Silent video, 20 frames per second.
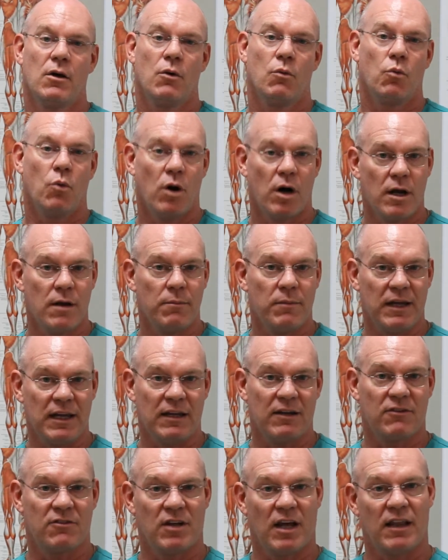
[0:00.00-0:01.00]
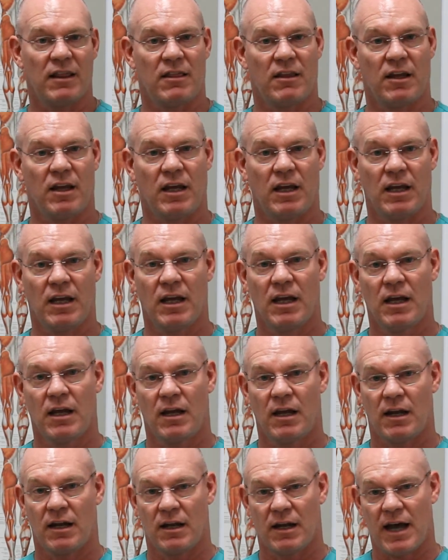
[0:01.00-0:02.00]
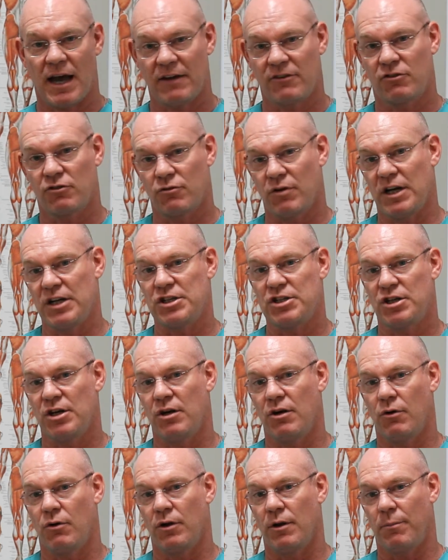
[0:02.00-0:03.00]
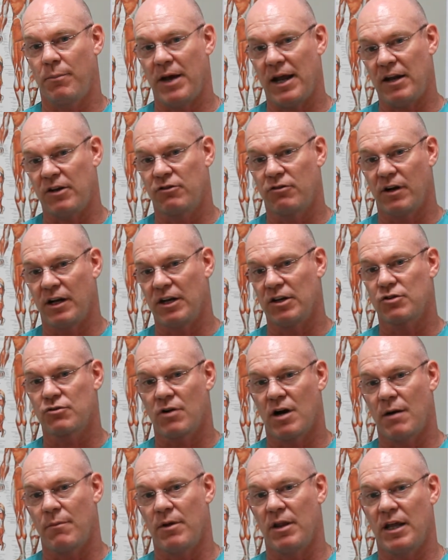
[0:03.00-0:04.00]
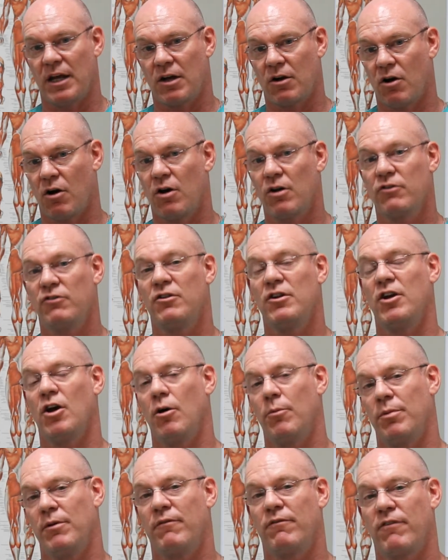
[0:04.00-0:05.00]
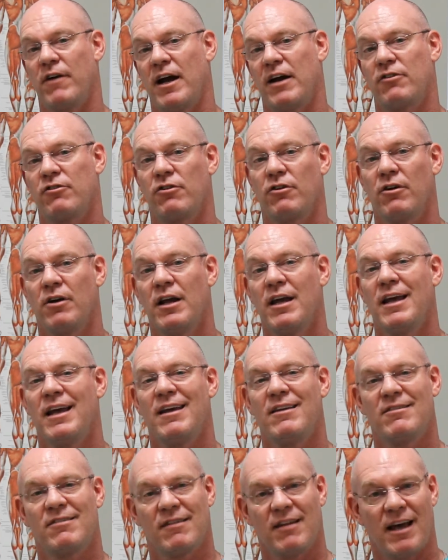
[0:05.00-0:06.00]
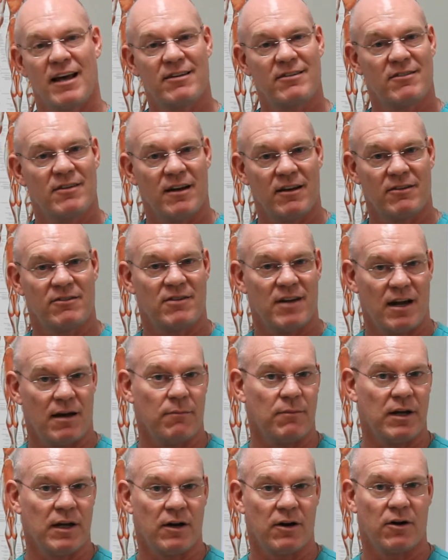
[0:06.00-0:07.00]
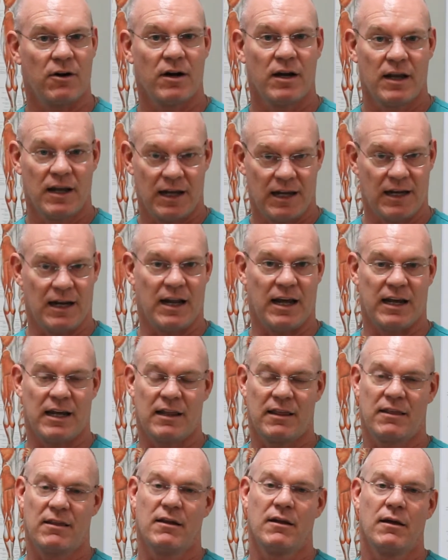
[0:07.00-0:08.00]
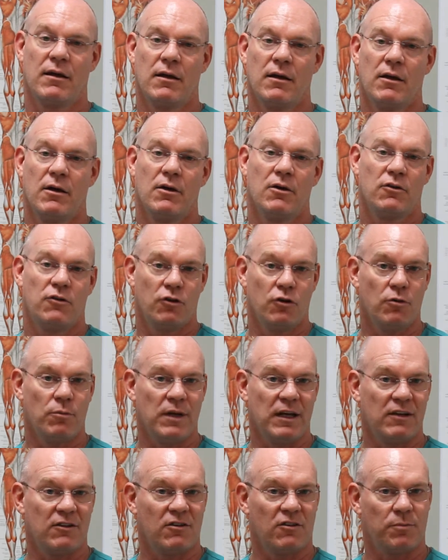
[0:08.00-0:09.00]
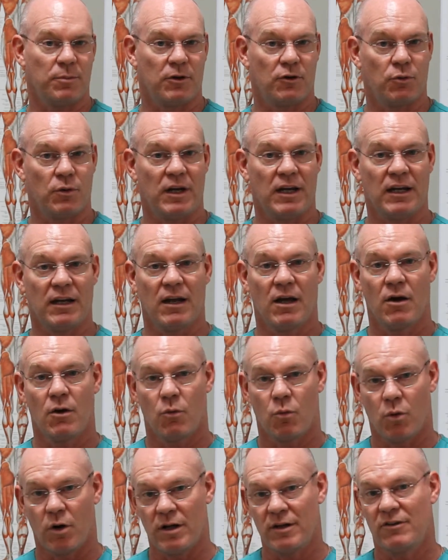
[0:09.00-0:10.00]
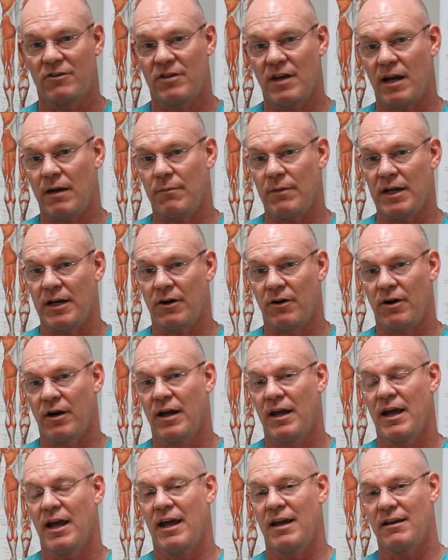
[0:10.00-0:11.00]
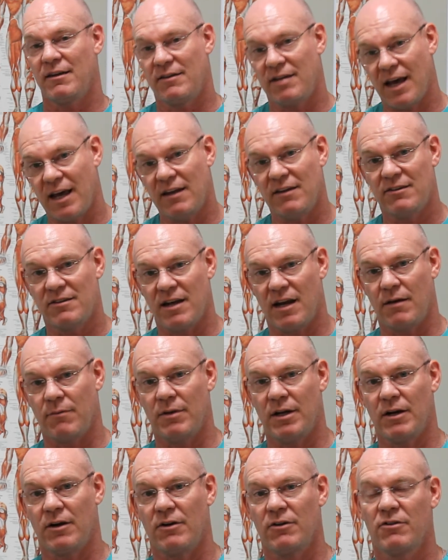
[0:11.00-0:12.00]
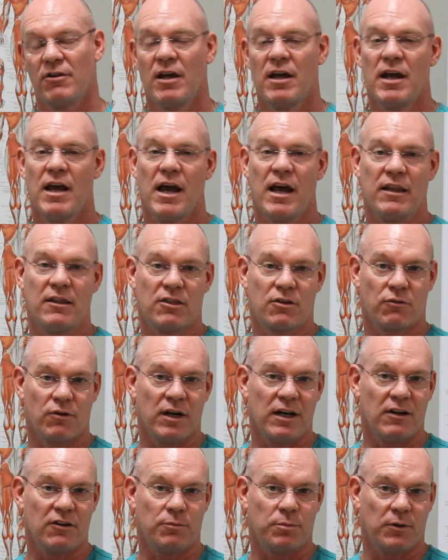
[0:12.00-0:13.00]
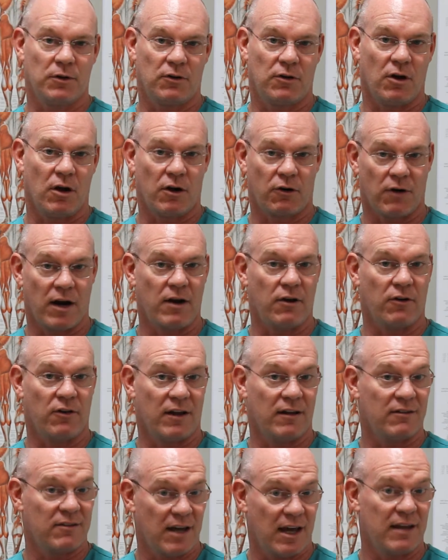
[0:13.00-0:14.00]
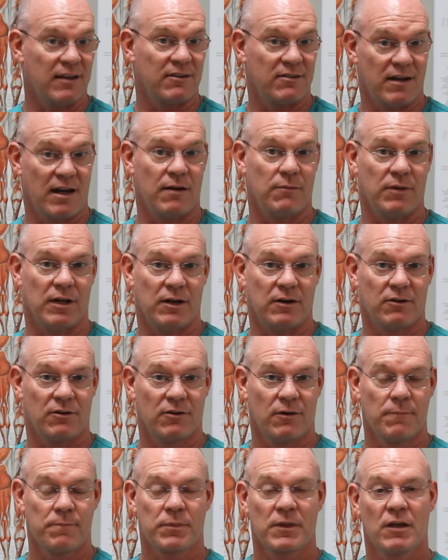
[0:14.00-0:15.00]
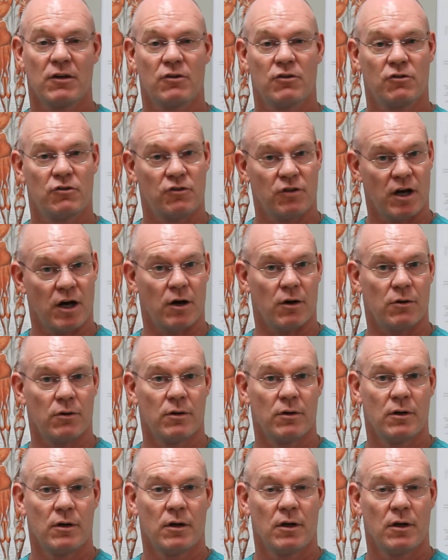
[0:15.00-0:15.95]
1 means that the laceration or the penetrating trauma that caused the open fracture is less than a centimeter in length. 2 means it's between 1 centimeter and 10 centimeters, and 3 is greater than 10 centimeters. So,